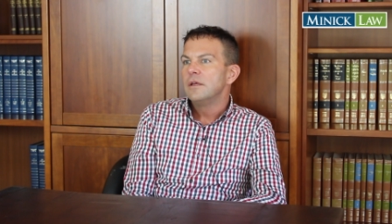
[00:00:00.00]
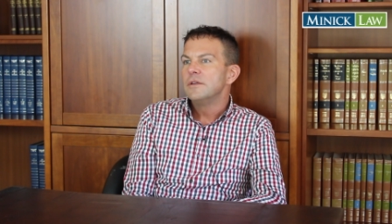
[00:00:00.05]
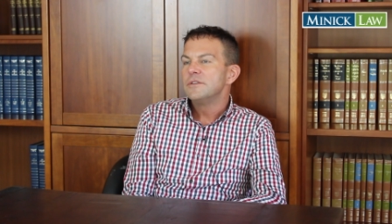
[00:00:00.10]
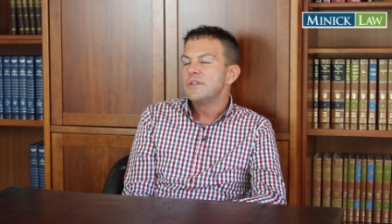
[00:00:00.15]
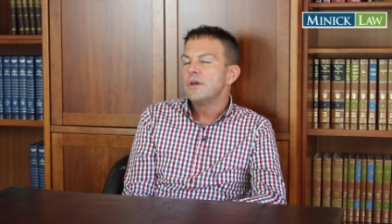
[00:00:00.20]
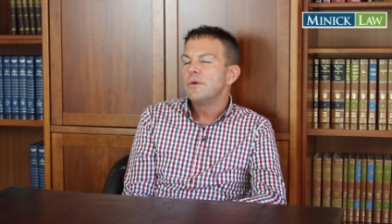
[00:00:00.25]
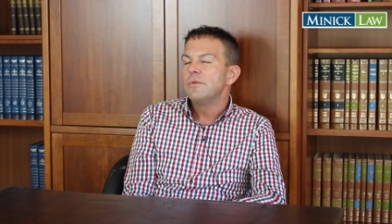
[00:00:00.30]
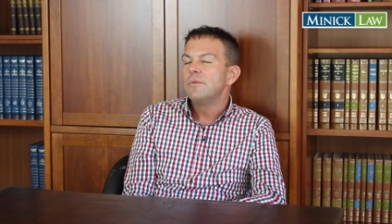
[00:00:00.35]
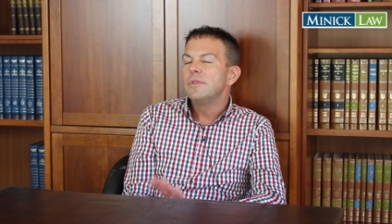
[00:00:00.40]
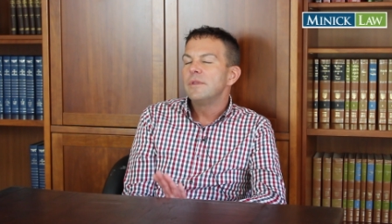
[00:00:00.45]

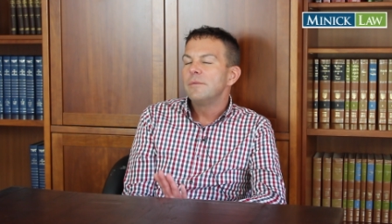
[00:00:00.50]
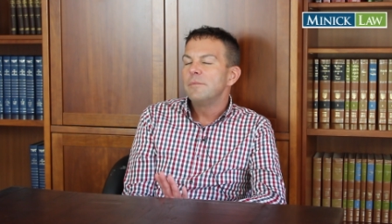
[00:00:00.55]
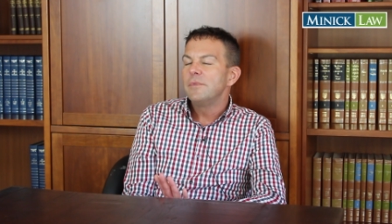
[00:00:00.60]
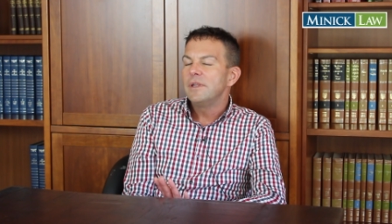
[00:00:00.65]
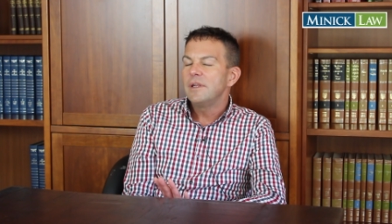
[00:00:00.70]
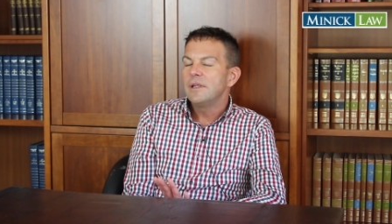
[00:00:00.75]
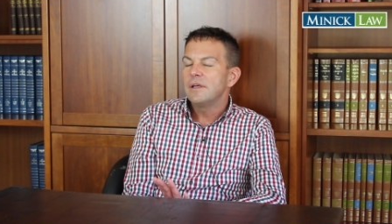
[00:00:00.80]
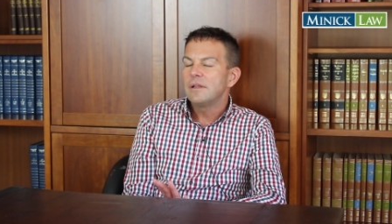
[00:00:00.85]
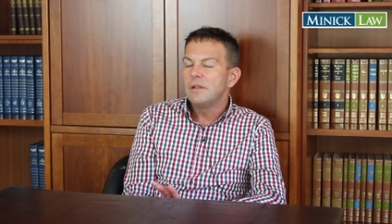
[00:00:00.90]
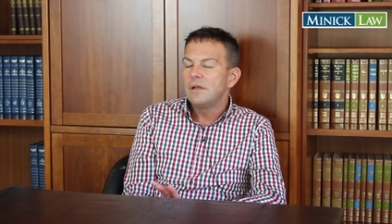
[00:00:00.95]
So the
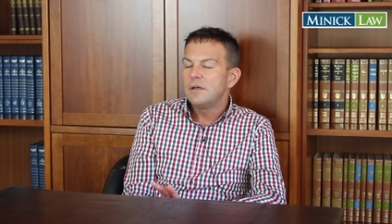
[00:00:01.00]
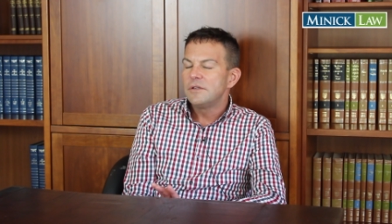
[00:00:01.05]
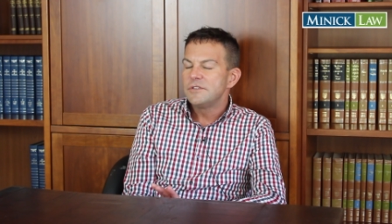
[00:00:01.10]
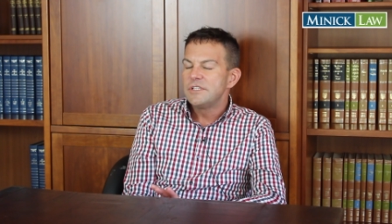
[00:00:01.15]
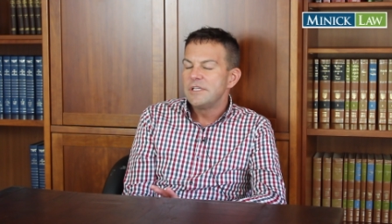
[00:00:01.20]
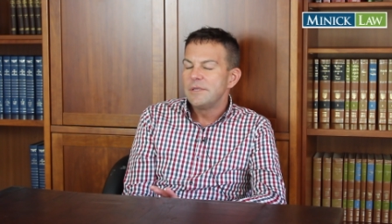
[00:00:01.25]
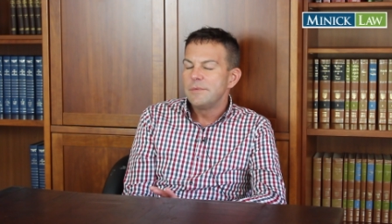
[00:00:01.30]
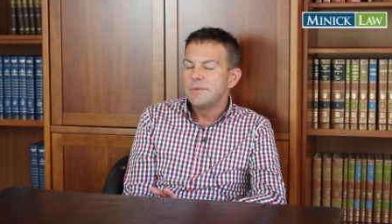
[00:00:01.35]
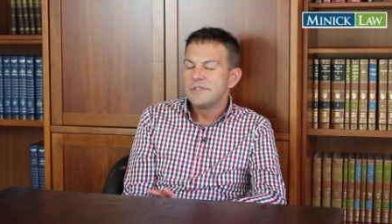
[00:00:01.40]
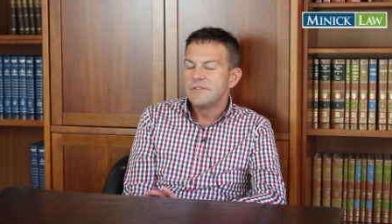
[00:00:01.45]
Minick Law
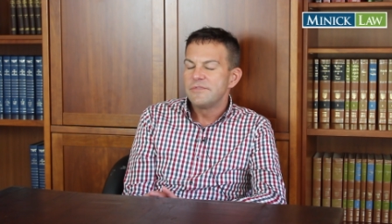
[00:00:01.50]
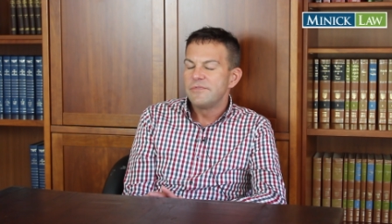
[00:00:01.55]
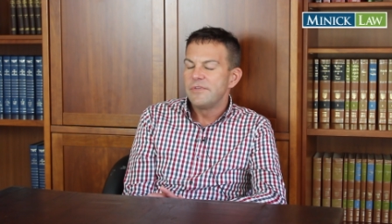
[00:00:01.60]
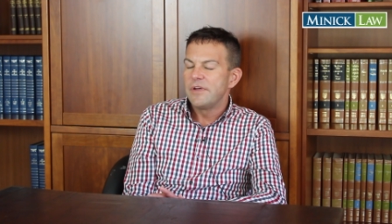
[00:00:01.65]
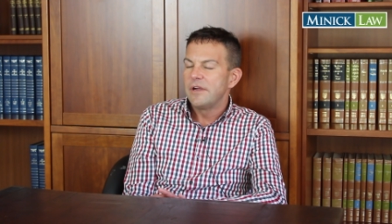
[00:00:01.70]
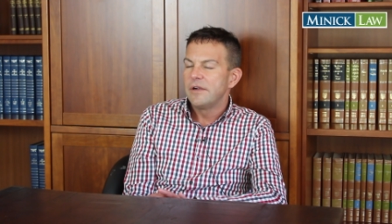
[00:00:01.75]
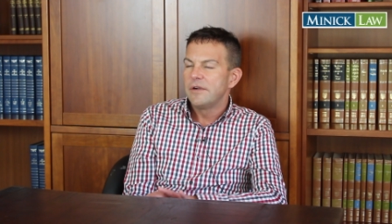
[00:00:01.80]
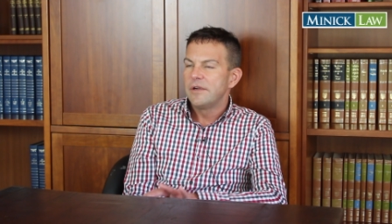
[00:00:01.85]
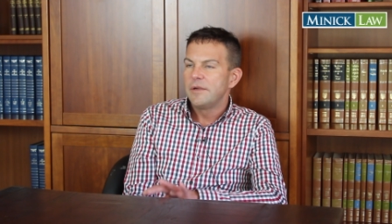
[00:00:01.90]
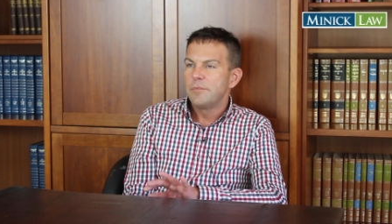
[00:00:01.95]
Team is
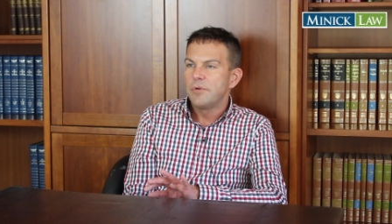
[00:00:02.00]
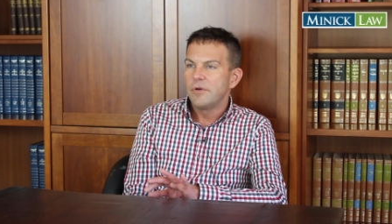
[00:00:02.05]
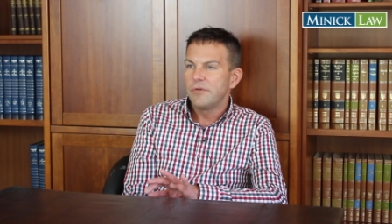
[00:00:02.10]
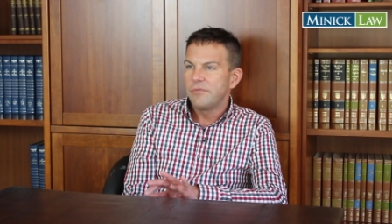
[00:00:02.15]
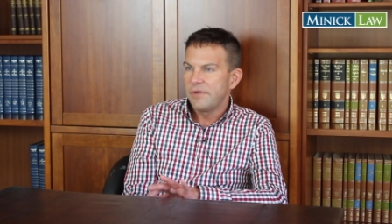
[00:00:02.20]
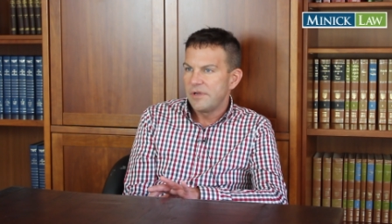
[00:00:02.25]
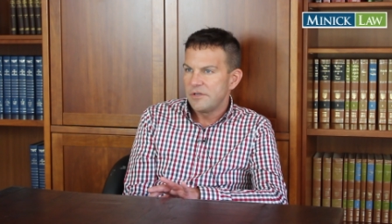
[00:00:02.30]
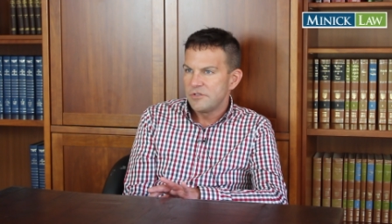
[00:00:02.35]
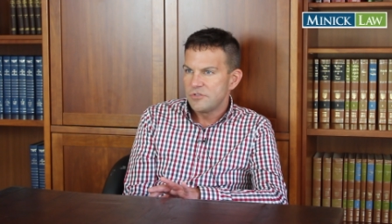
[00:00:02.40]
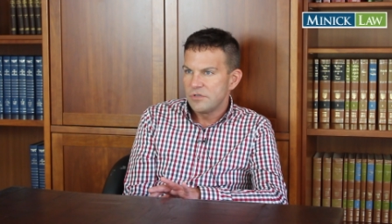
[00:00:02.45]
very
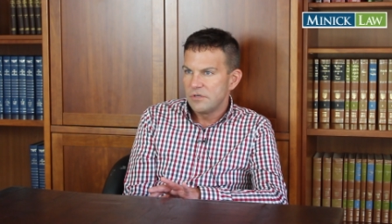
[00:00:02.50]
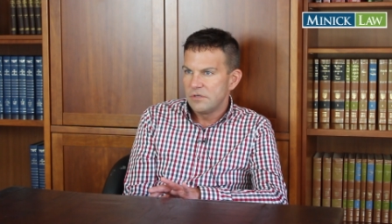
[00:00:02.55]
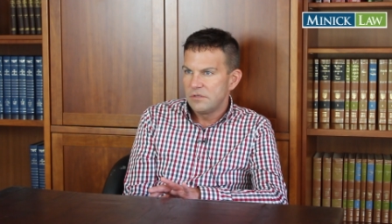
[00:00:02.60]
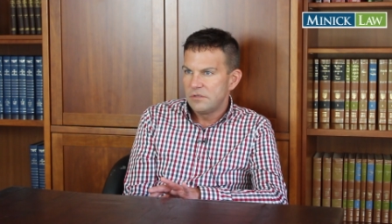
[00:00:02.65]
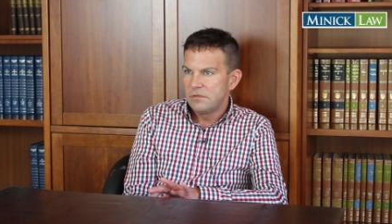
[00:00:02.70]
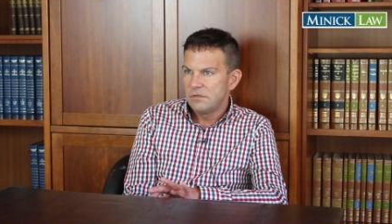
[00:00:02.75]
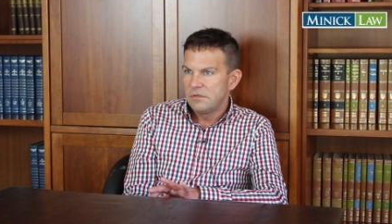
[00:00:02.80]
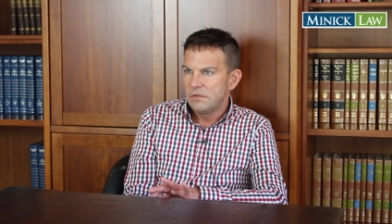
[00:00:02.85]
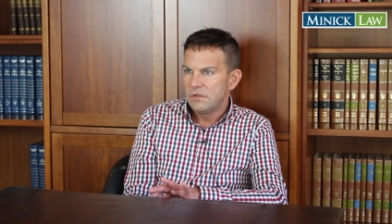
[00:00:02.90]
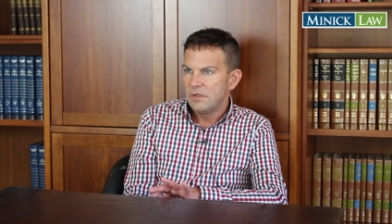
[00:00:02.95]

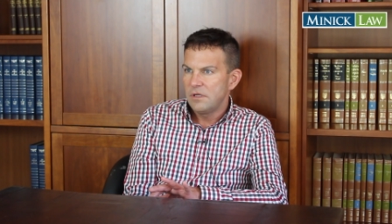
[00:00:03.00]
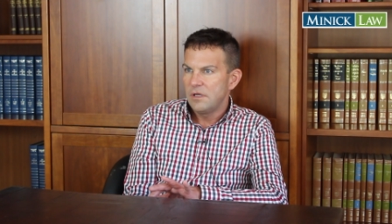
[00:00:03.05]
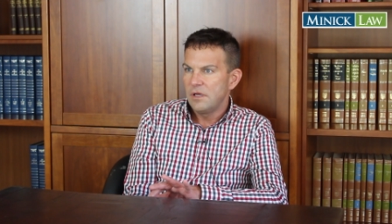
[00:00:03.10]
professional.